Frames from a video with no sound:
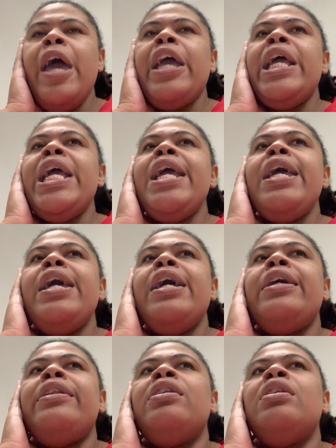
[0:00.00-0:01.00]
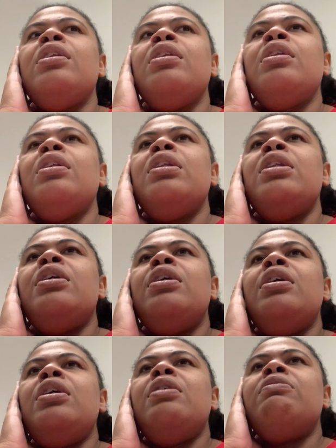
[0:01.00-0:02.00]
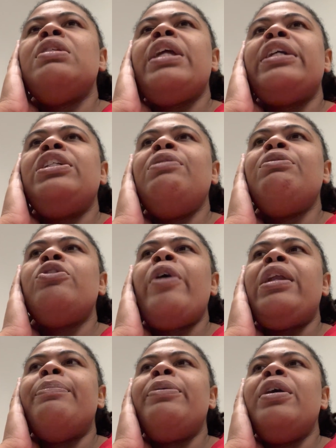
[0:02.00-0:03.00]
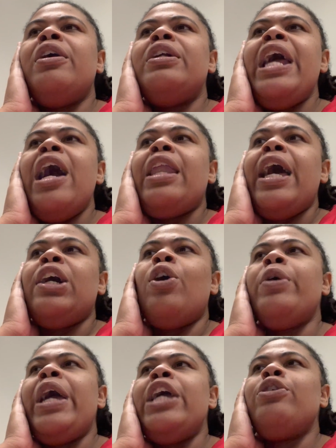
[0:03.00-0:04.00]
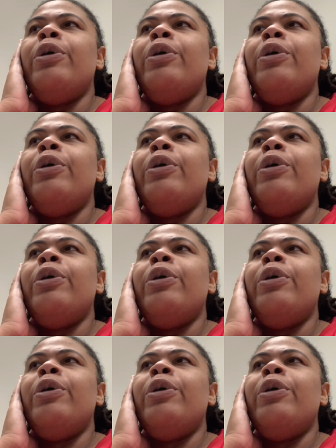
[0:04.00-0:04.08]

and it was like she was trying to put her down like, okay,